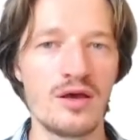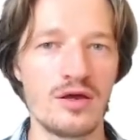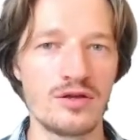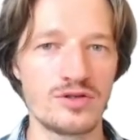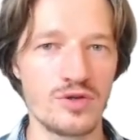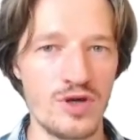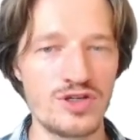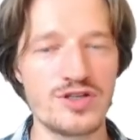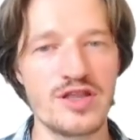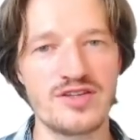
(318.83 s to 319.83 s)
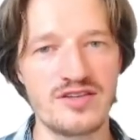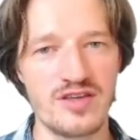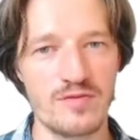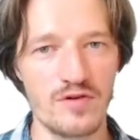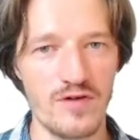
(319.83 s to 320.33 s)
to which then
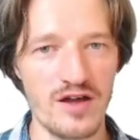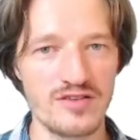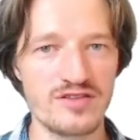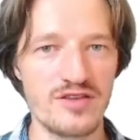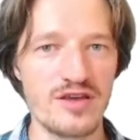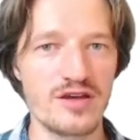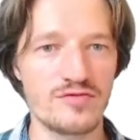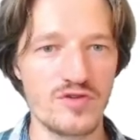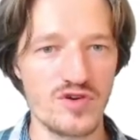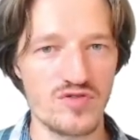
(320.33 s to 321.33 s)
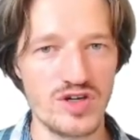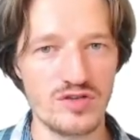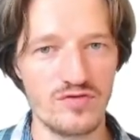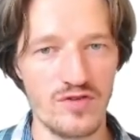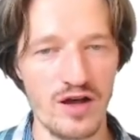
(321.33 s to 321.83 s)
Tessia provides the configuration
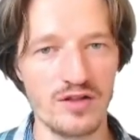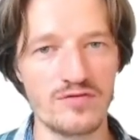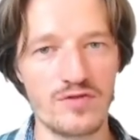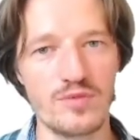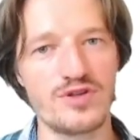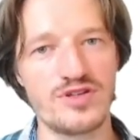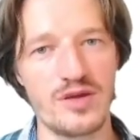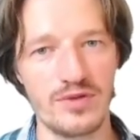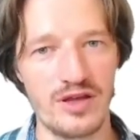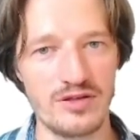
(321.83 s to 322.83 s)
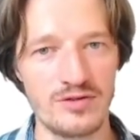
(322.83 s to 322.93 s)
file from the template.